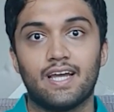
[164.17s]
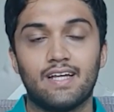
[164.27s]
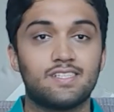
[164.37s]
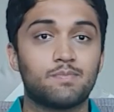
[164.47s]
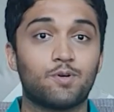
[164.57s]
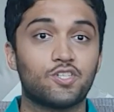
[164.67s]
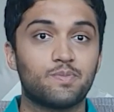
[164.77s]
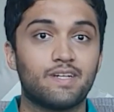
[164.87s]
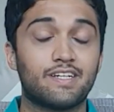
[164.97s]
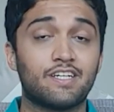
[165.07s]
is the
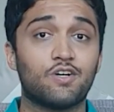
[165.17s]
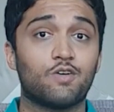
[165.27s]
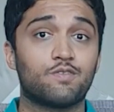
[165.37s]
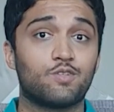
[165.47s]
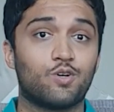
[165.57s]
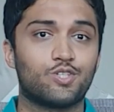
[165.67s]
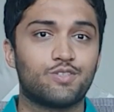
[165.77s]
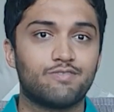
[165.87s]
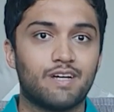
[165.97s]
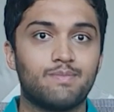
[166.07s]
possibility of the
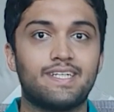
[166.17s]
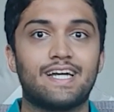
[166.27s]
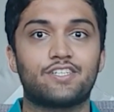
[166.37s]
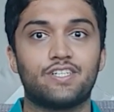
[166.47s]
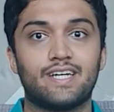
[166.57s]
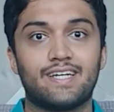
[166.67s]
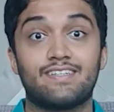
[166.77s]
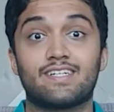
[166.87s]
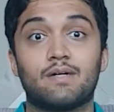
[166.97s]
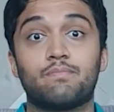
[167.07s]
Nordstrom family actually
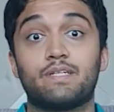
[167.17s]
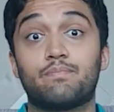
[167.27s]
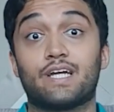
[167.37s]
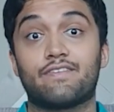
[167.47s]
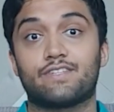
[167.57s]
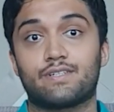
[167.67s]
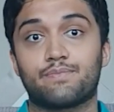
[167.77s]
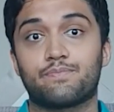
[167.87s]
taking the company private.